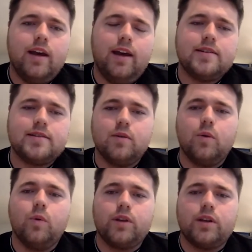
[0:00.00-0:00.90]
as the
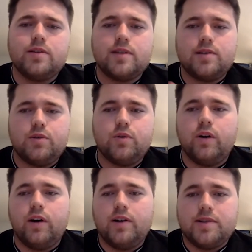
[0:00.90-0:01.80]
audience, as you
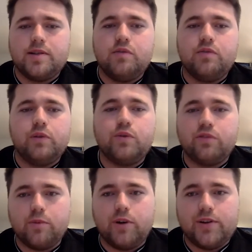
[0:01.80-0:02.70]
guys have learned
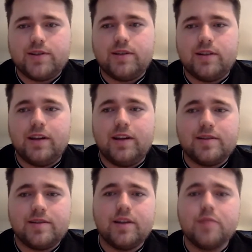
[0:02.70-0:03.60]
from Austin,
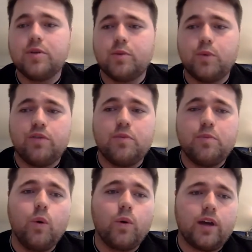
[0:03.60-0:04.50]
he's done a bit of work for
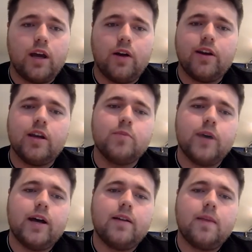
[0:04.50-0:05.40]
Ball Carrier,
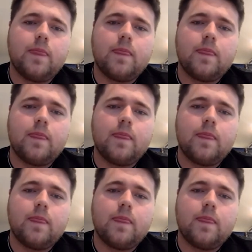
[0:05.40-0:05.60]
but